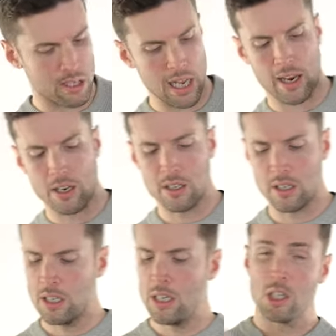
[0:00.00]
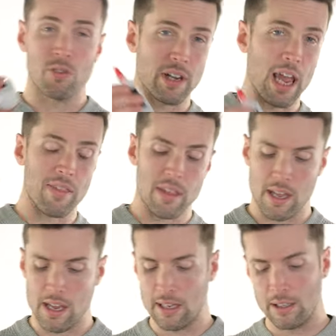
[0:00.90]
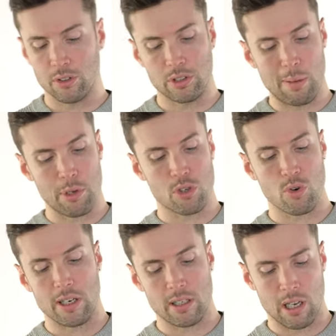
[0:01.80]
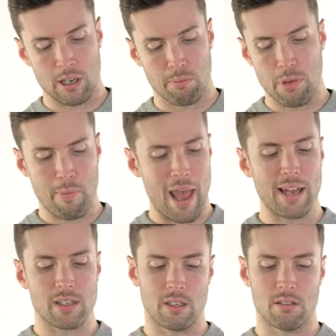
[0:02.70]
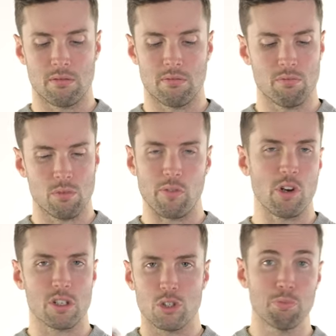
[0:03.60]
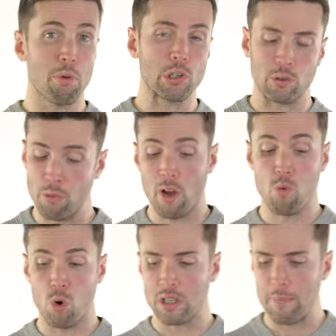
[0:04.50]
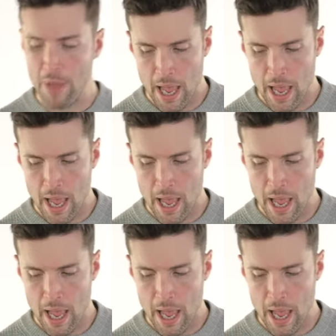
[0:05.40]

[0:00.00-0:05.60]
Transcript: seconds. So if I get the little demonstrator pipette, whatever it is, bottle of water.